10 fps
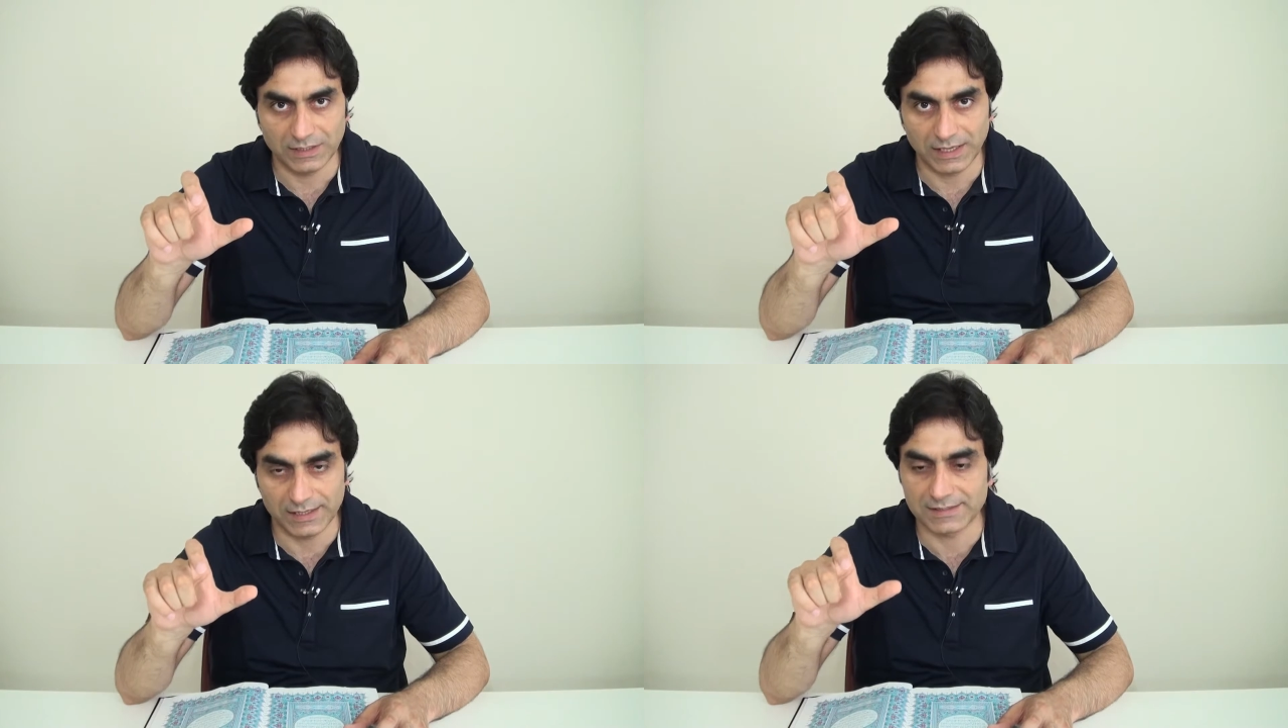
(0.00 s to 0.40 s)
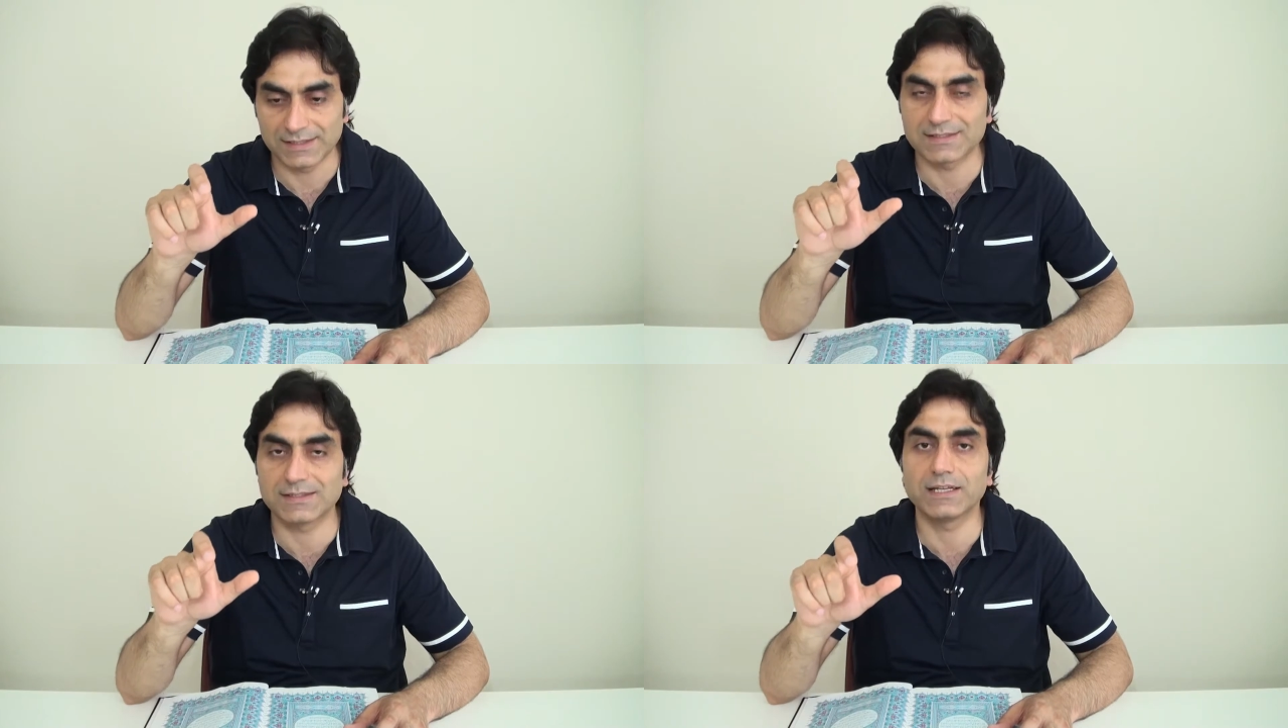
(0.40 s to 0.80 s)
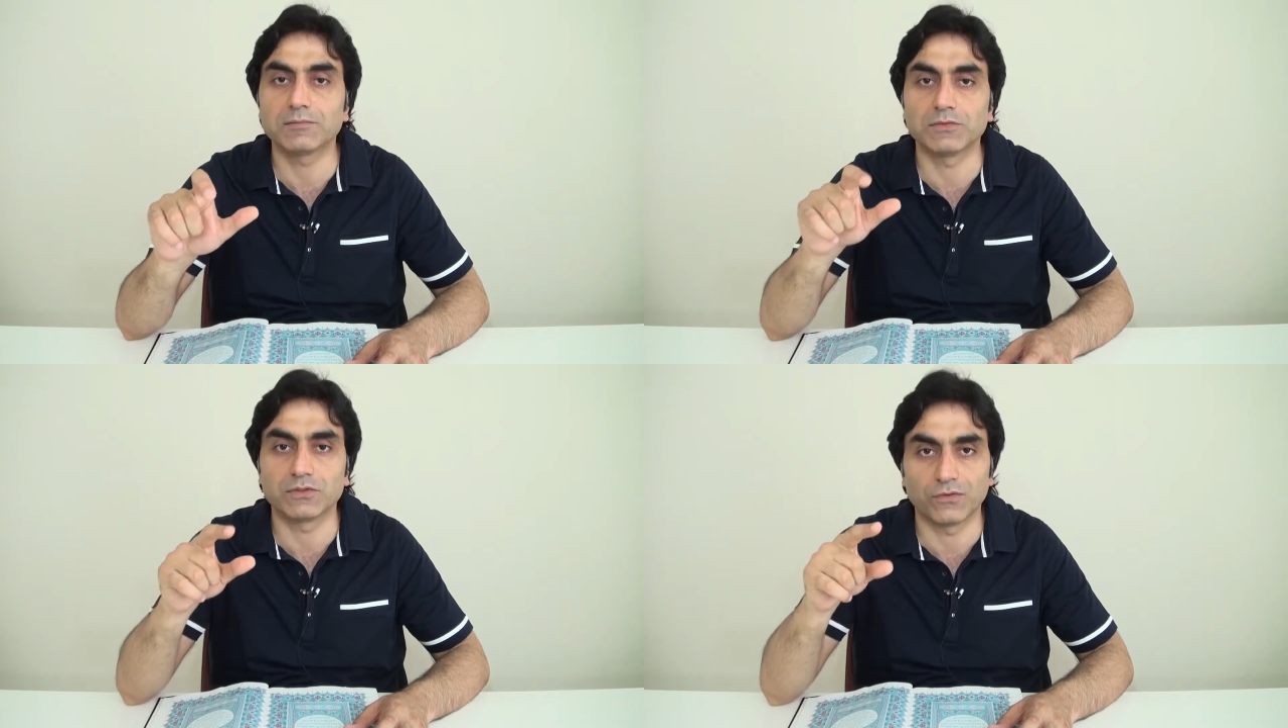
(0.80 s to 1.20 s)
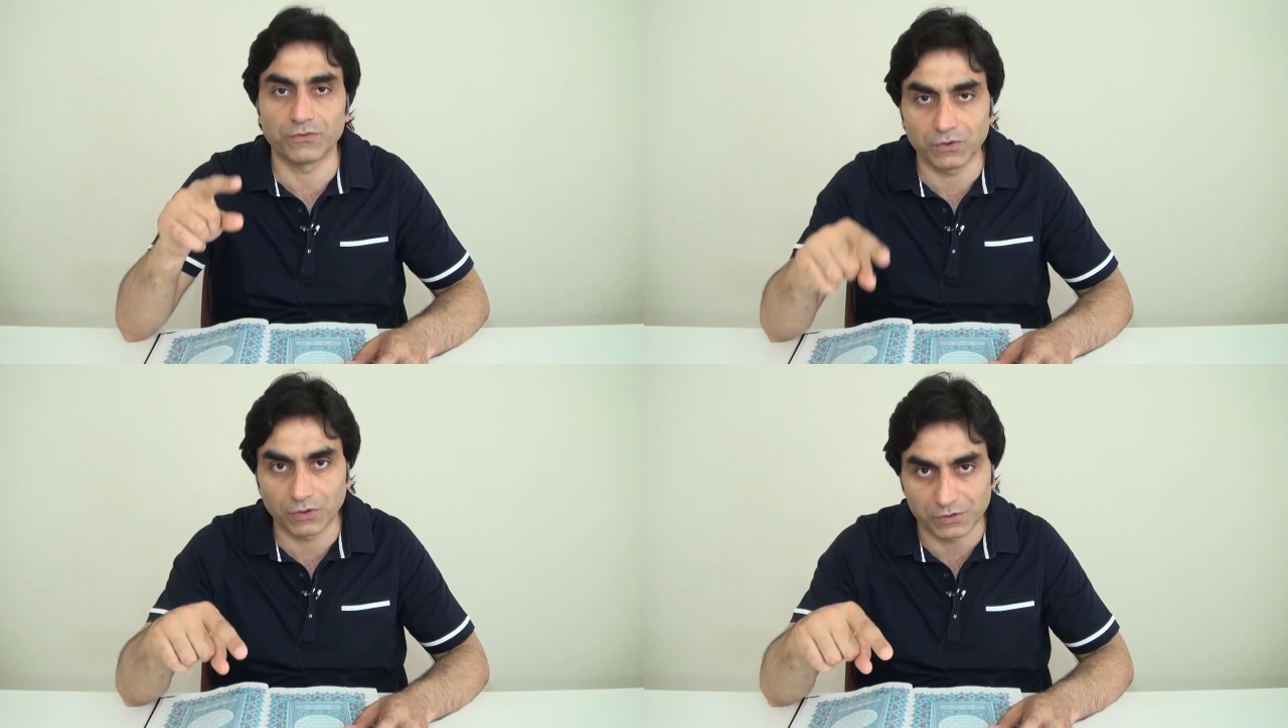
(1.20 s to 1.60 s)
as a statement of
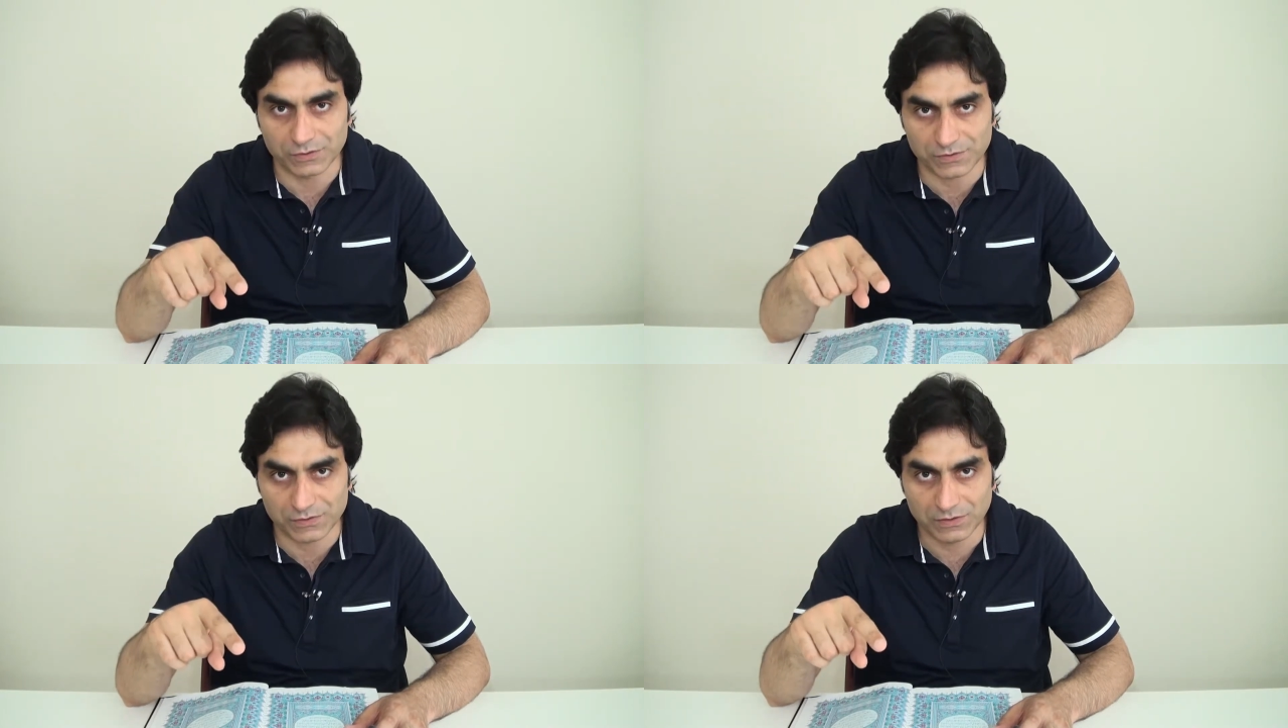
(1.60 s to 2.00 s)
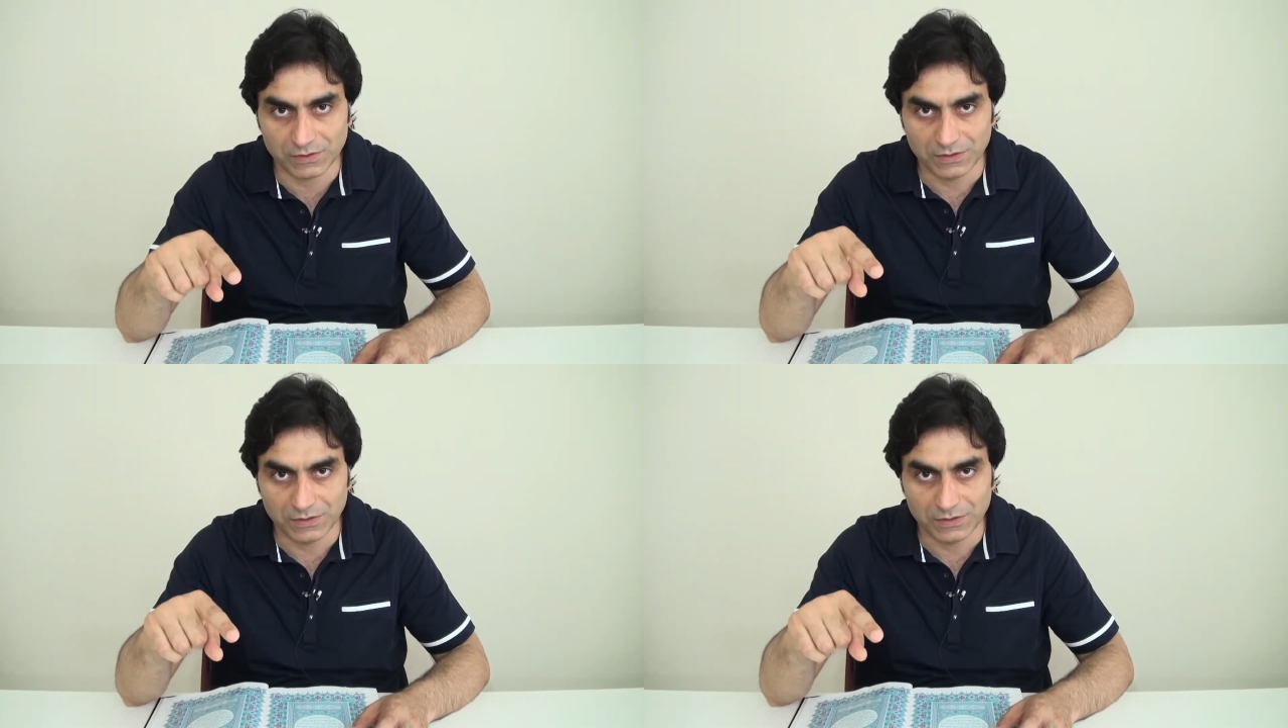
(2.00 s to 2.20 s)
yours,